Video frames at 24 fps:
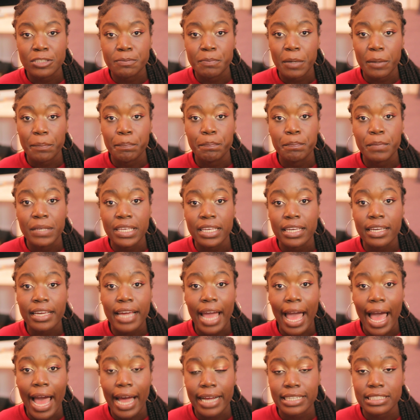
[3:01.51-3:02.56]
but being
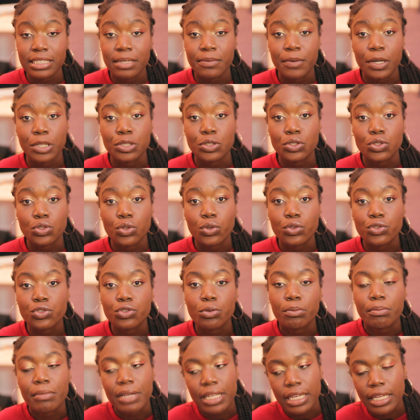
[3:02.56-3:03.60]
active on
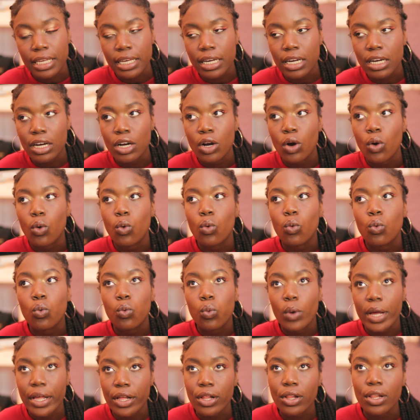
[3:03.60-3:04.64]
social media
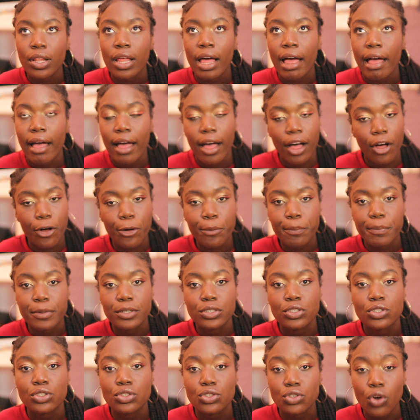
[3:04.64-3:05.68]
will help
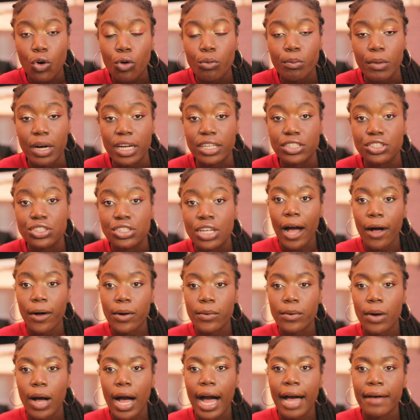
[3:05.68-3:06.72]
so much.
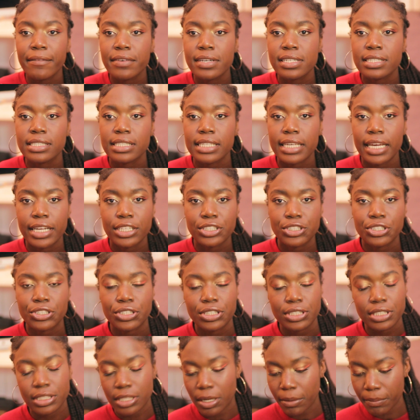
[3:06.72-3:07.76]
I'll obviously
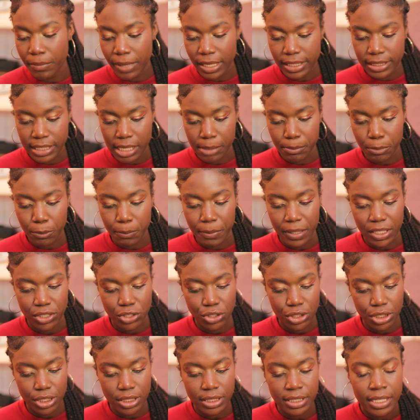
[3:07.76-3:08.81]
insert some example
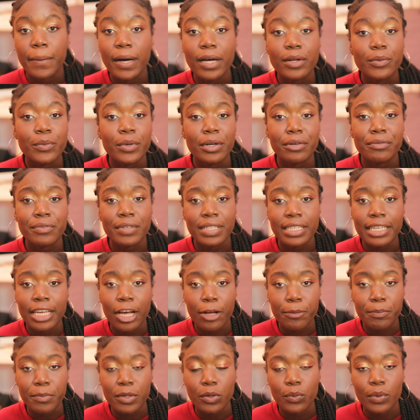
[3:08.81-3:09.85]
pictures, but what really
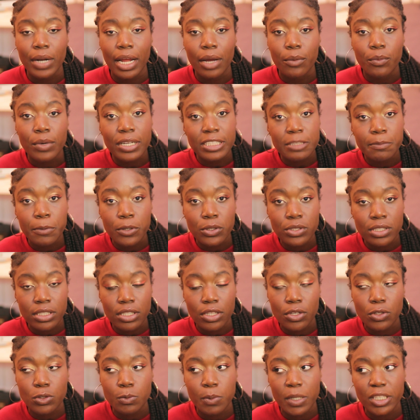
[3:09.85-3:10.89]
helped me when I was
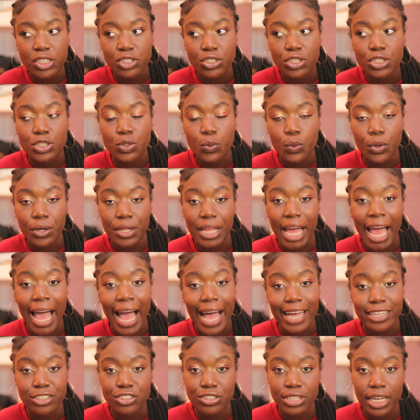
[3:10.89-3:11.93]
posting those pictures were the
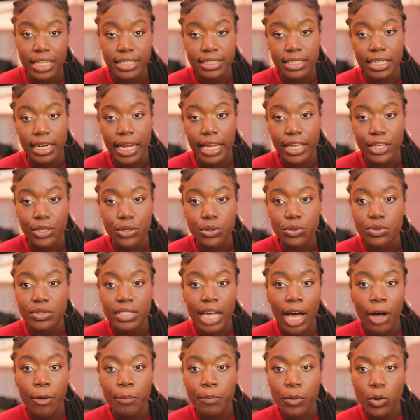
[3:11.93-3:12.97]
hashtags that I use.
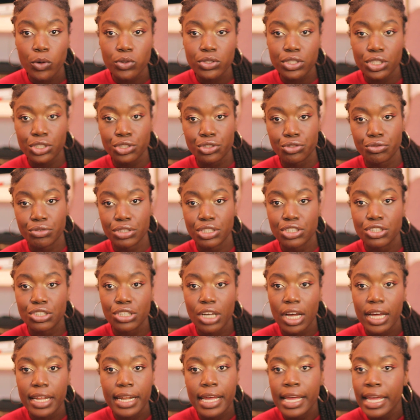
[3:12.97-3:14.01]
I'll post a
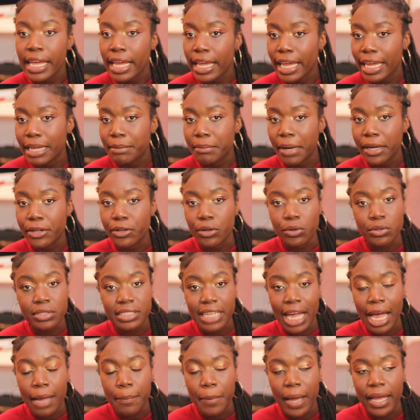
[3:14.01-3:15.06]
screenshot in my
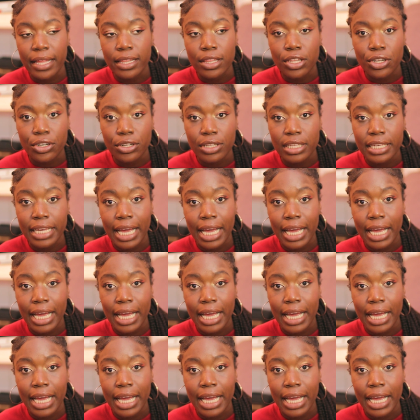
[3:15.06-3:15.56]
notes app. I literally